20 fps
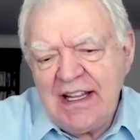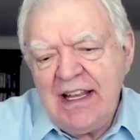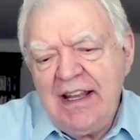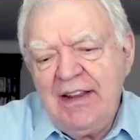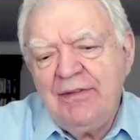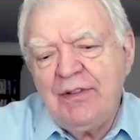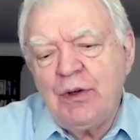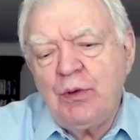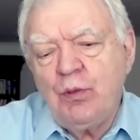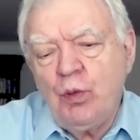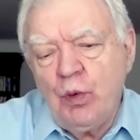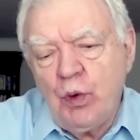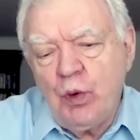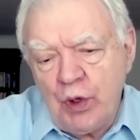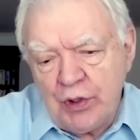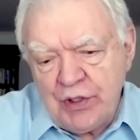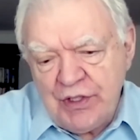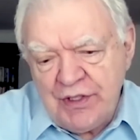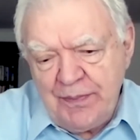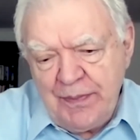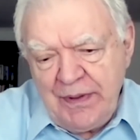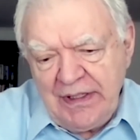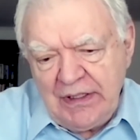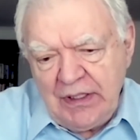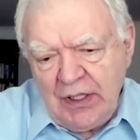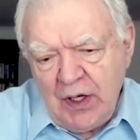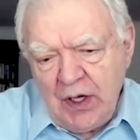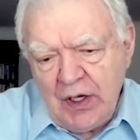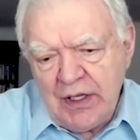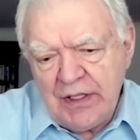even worse
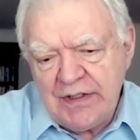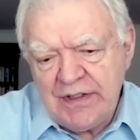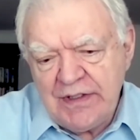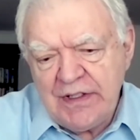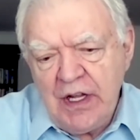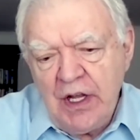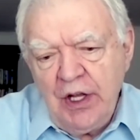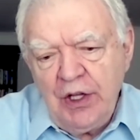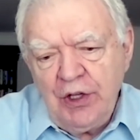because